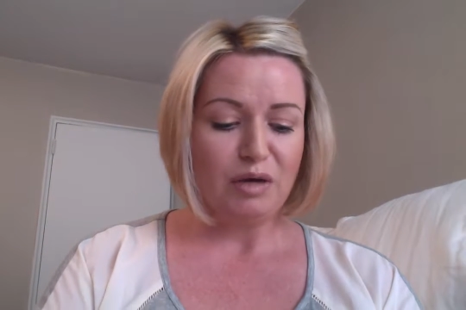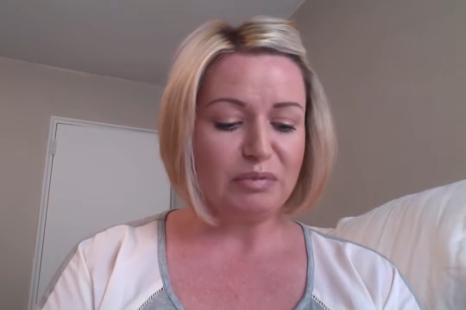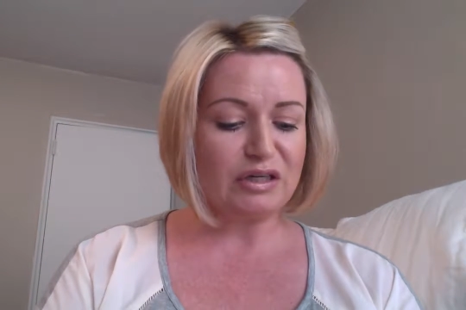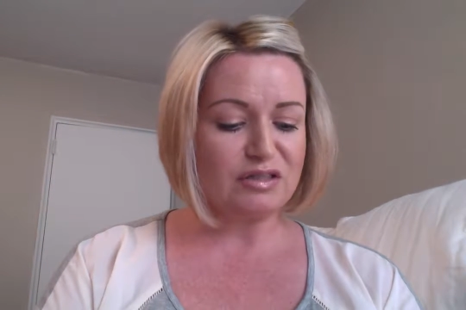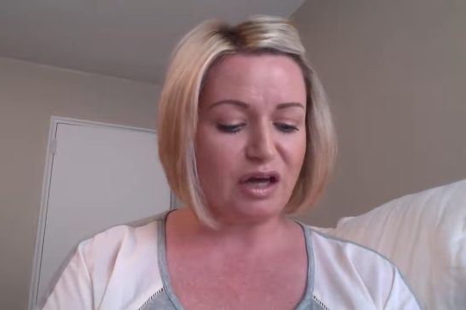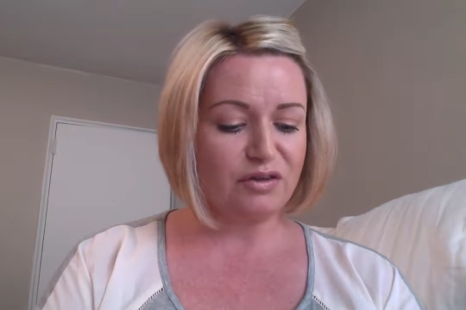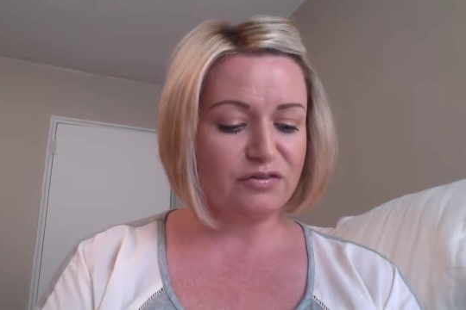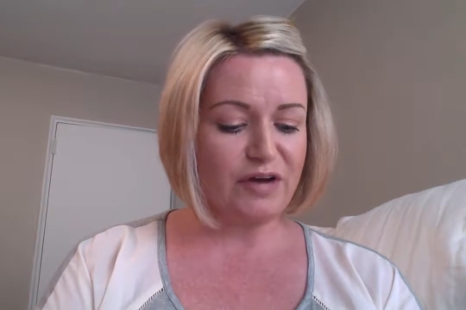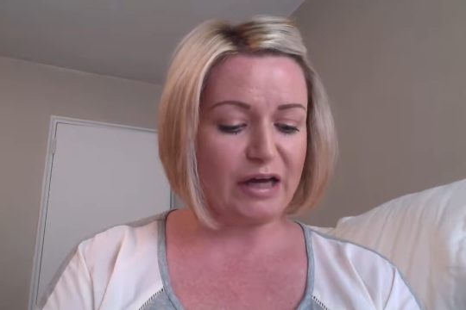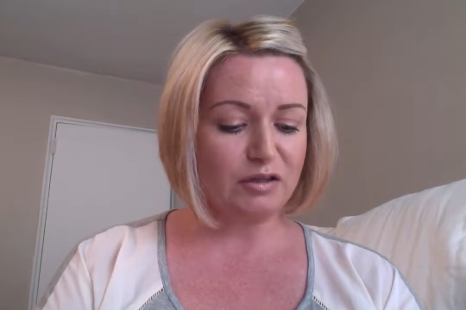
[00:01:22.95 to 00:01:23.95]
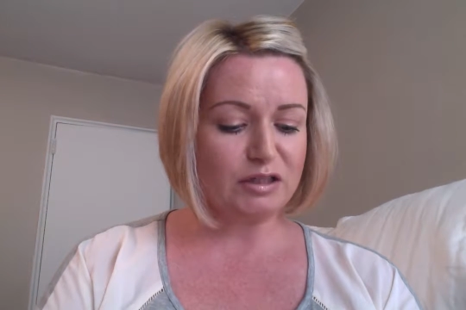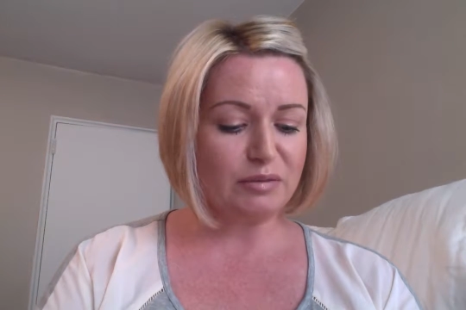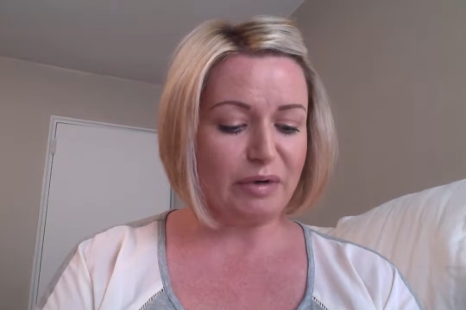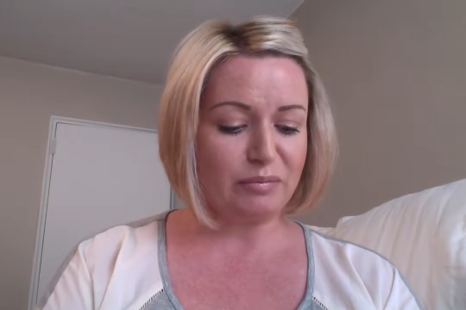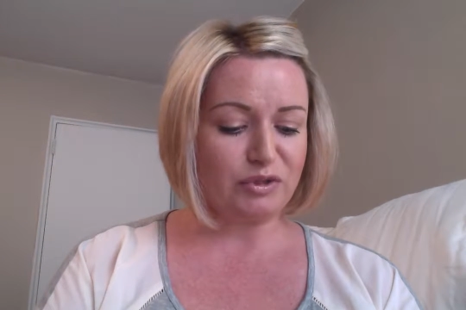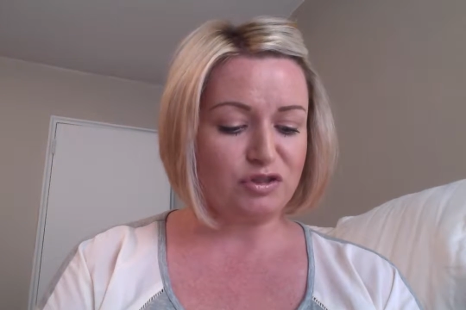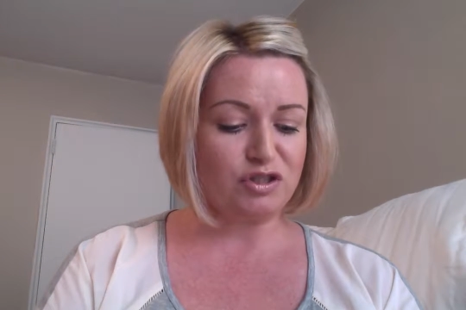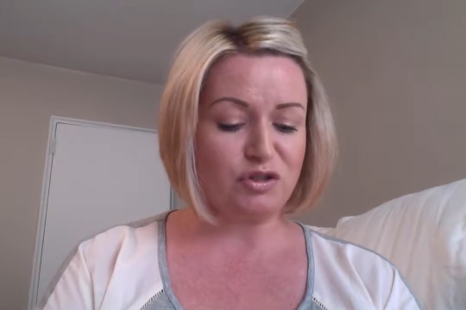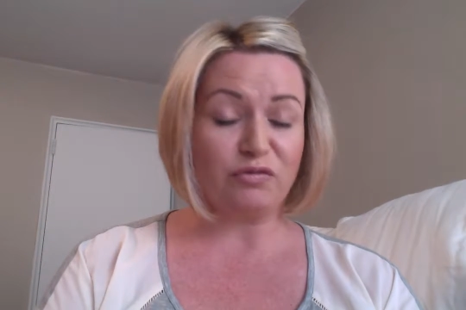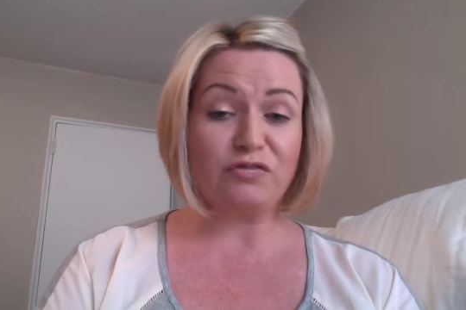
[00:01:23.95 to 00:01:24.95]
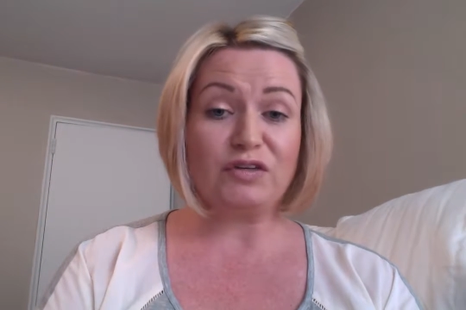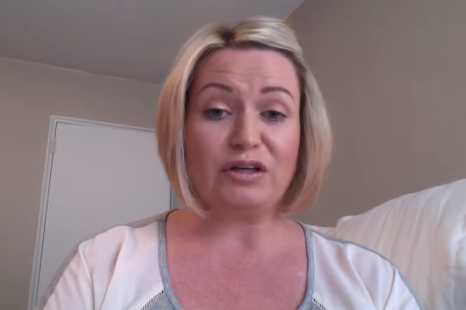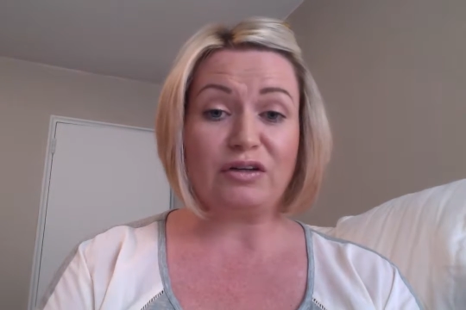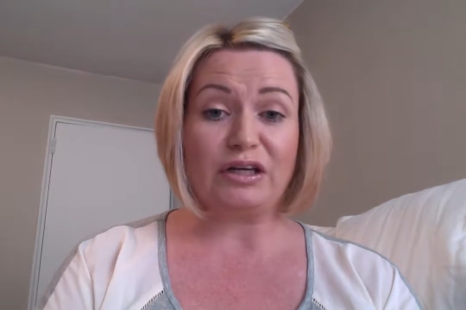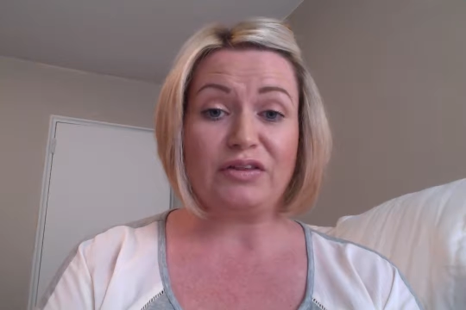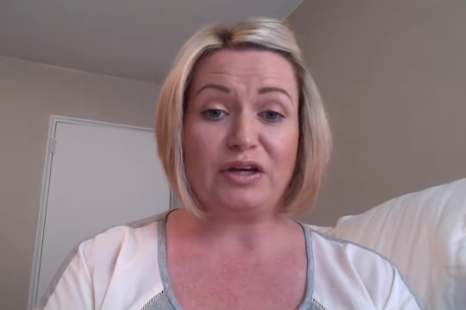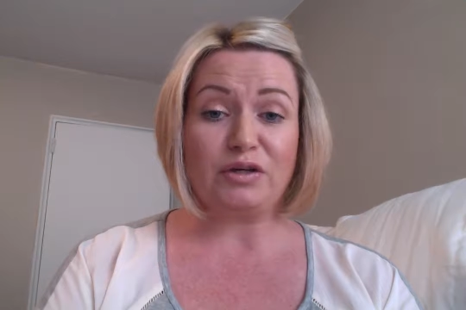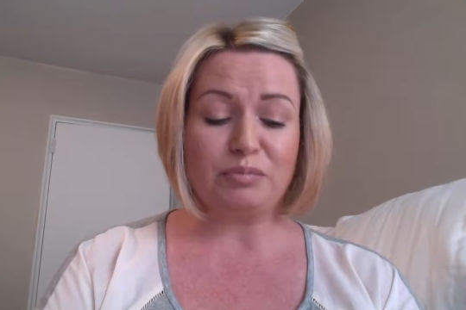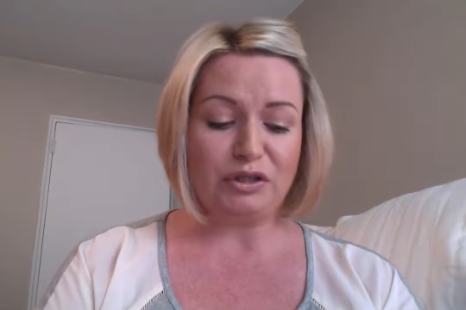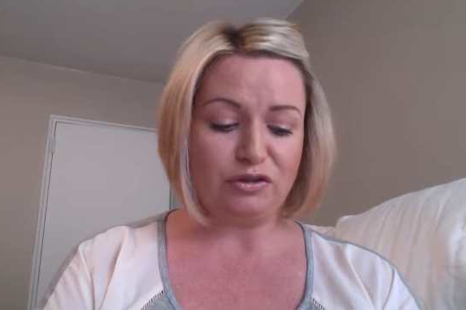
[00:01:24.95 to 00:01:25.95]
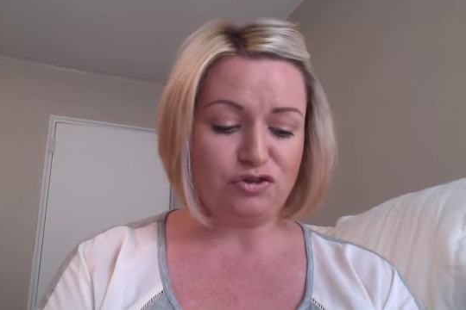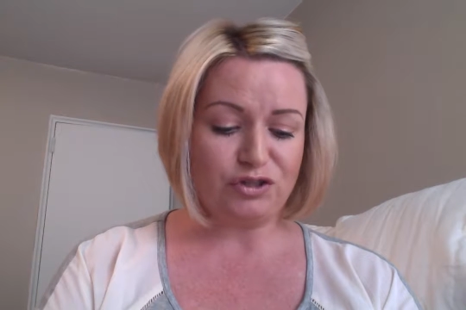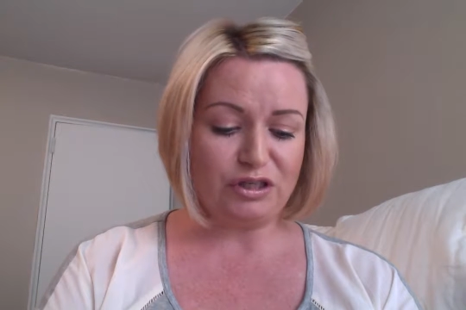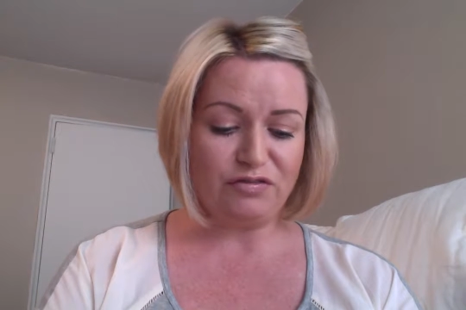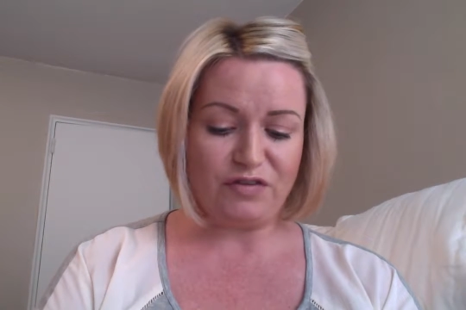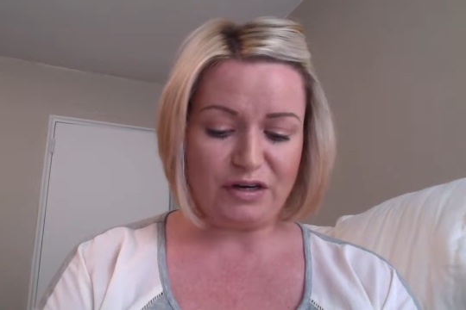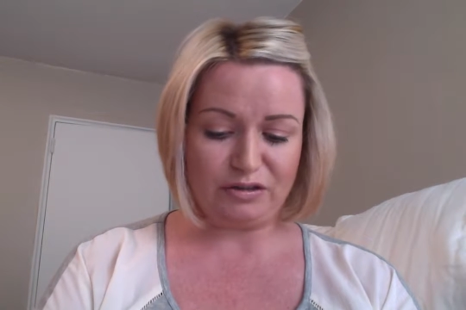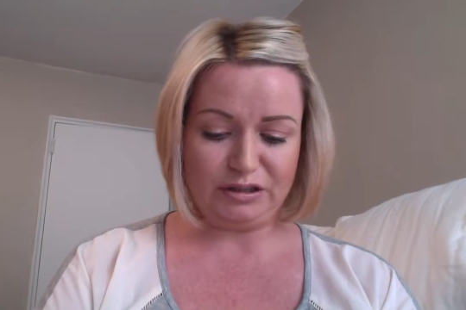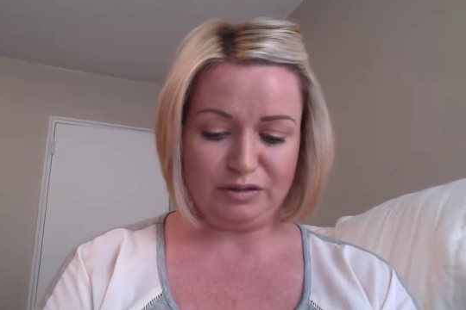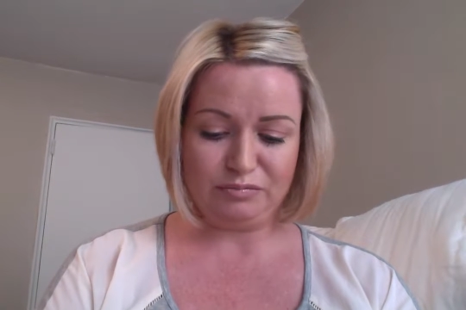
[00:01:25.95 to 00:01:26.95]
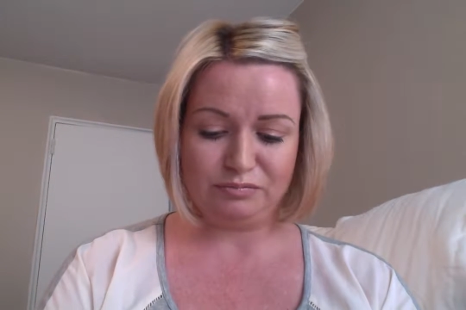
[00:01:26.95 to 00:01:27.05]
because other faculty members don't feel like they are being treated fairly.